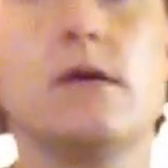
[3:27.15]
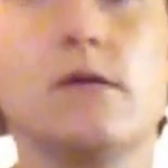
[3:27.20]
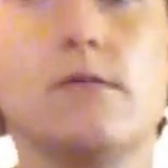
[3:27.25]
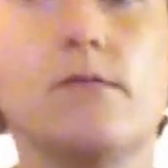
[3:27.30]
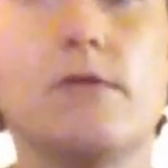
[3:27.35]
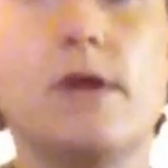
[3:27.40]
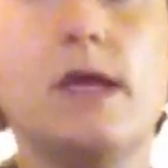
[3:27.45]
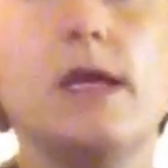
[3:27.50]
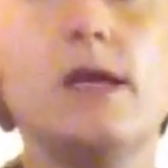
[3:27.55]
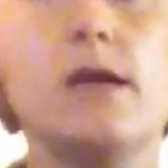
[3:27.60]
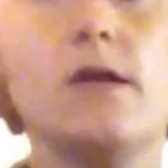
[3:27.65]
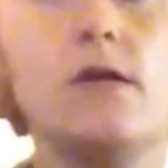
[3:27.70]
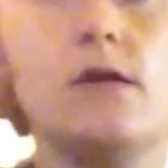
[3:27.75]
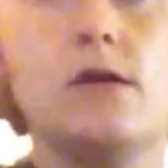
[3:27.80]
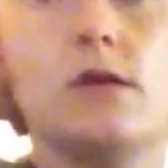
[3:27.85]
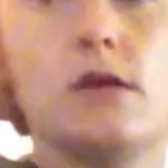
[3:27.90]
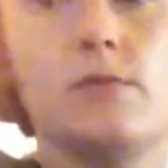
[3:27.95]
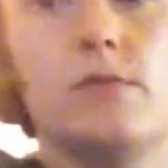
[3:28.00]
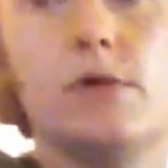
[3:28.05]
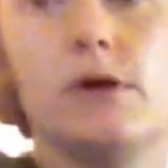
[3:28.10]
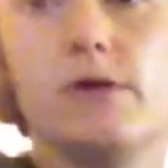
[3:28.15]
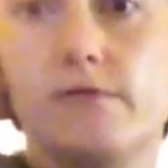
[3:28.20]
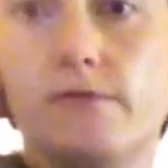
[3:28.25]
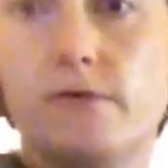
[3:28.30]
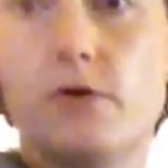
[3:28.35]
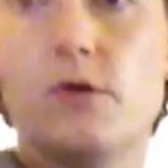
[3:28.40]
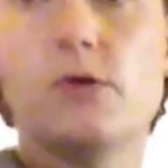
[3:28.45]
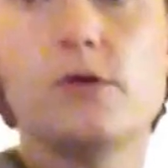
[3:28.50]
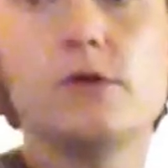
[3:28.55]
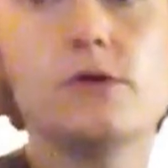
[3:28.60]
Right here, you could put
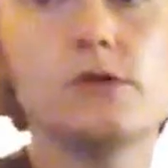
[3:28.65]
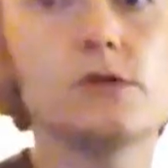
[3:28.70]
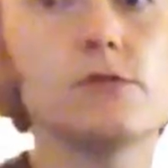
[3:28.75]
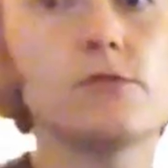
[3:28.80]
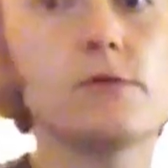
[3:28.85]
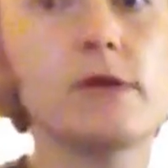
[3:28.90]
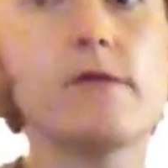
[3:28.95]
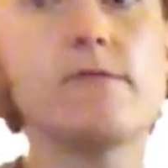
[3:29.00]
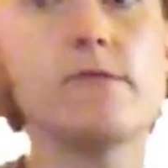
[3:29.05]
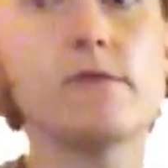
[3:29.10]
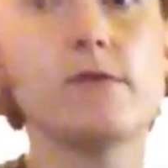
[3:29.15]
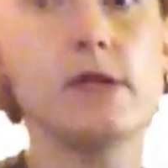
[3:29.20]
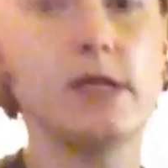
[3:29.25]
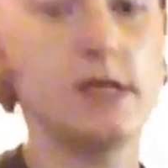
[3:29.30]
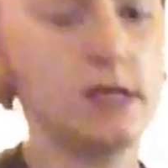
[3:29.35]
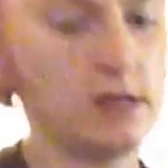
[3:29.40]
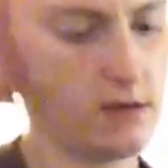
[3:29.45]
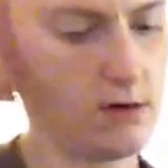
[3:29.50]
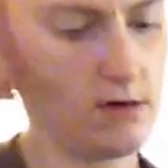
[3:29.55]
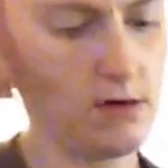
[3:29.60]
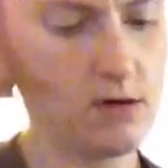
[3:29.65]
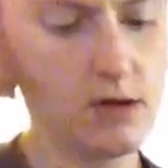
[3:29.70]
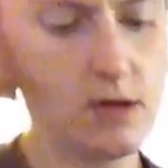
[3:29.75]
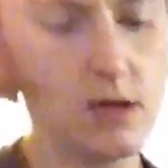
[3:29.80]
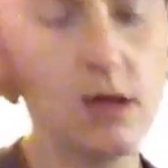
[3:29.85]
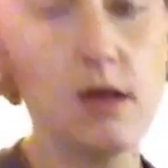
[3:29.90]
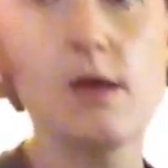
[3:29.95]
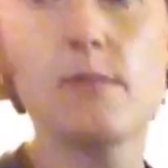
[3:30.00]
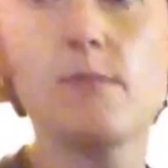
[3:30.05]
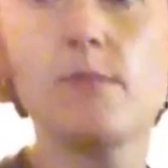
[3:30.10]
folders or whatever in here,
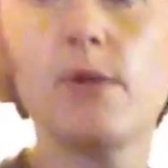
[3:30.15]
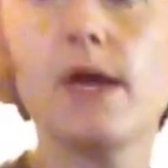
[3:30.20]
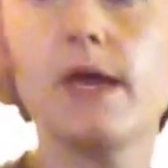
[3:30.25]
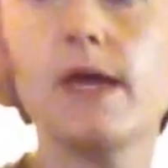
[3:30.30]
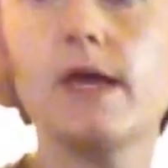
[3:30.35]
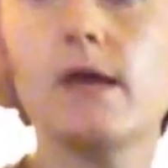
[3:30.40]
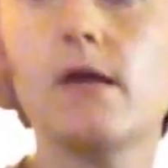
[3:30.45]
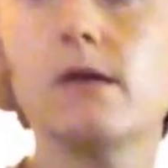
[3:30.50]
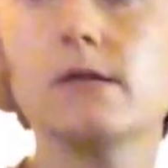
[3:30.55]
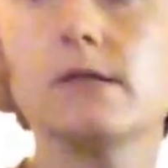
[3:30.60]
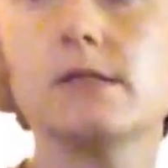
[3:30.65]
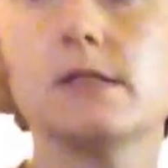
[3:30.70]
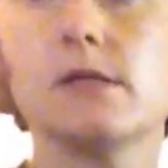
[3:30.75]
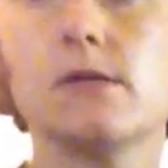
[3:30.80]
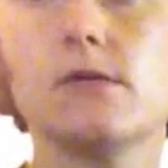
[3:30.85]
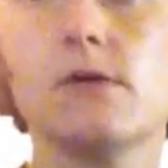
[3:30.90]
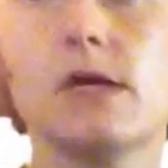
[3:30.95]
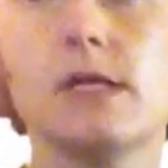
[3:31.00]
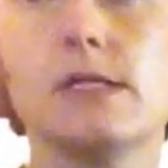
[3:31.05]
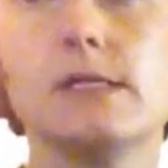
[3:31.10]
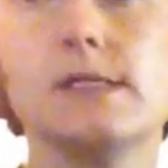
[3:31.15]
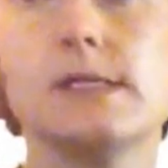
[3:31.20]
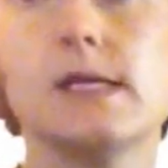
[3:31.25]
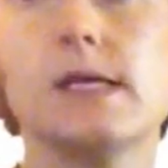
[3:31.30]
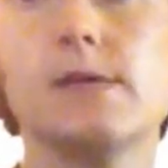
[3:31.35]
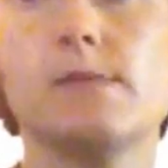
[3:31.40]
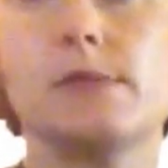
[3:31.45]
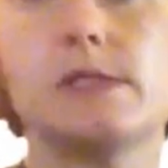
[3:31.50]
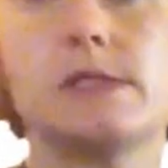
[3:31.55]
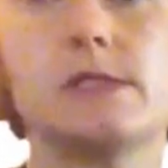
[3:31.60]
but it also
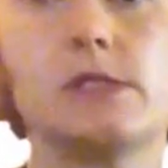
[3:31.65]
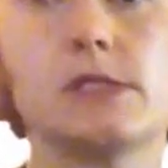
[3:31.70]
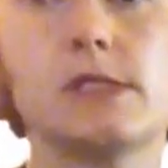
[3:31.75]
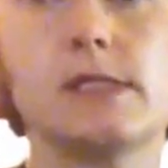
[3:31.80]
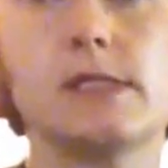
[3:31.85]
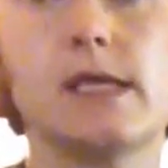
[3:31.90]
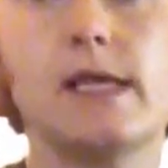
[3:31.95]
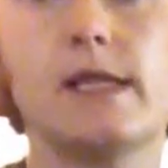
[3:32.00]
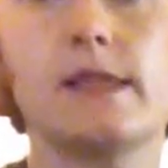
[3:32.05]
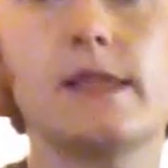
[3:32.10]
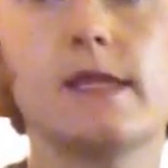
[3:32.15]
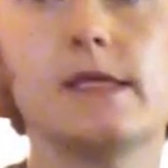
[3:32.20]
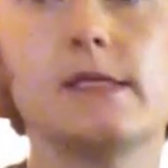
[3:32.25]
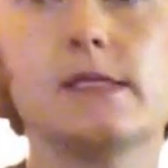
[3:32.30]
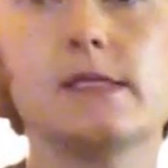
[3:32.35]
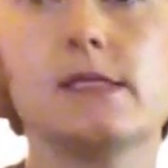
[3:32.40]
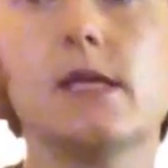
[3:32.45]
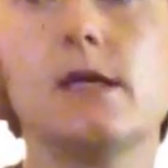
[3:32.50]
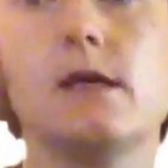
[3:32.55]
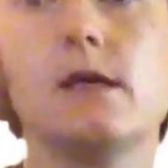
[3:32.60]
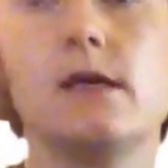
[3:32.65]
unzips just like this.